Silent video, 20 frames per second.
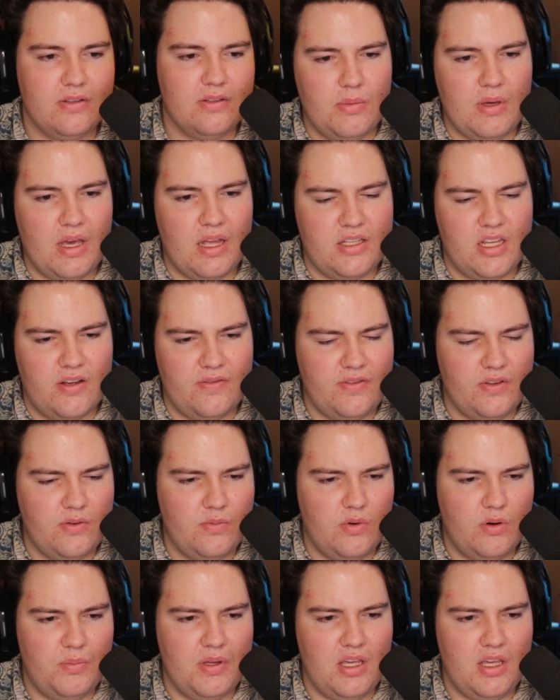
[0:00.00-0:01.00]
Yeah, definitely
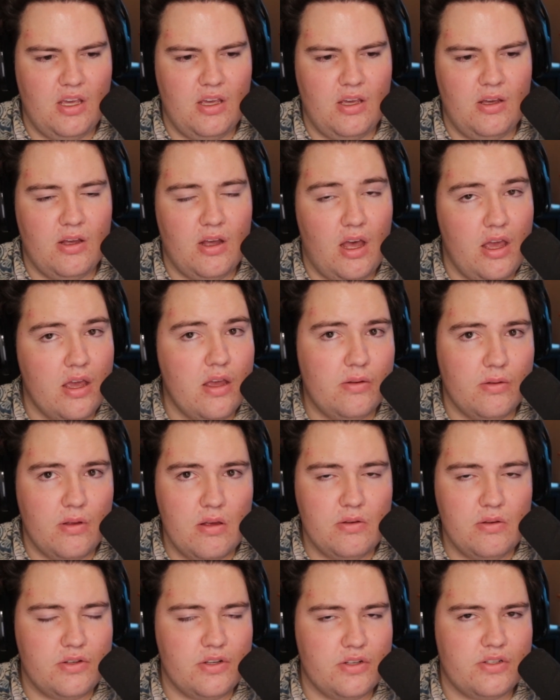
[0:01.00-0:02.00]
will be
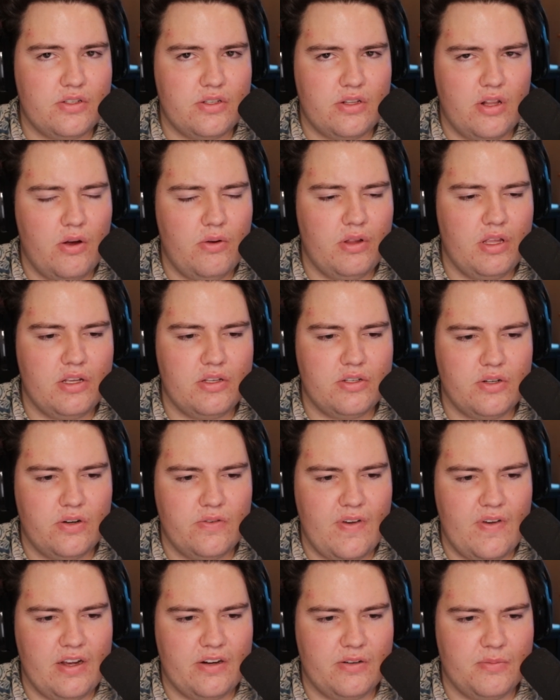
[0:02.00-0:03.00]
just slowly sort
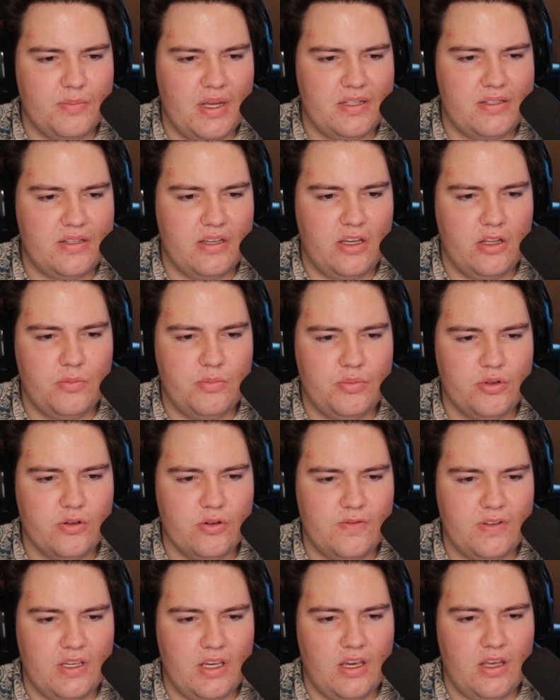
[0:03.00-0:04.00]
of incrementing and
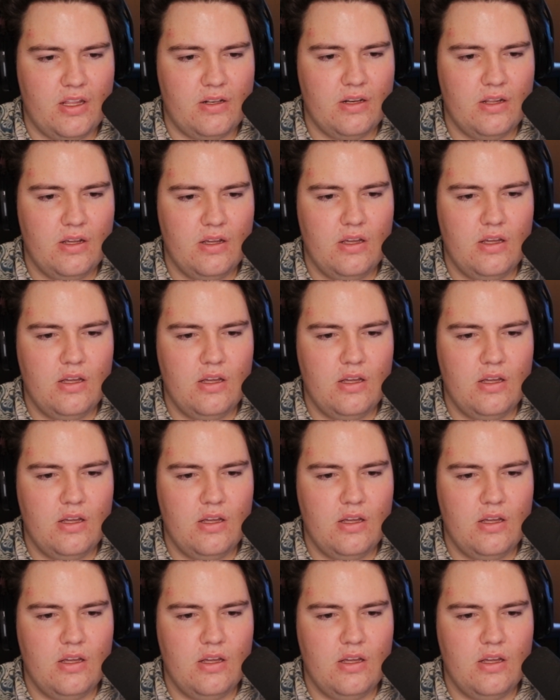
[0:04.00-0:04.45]
improving it.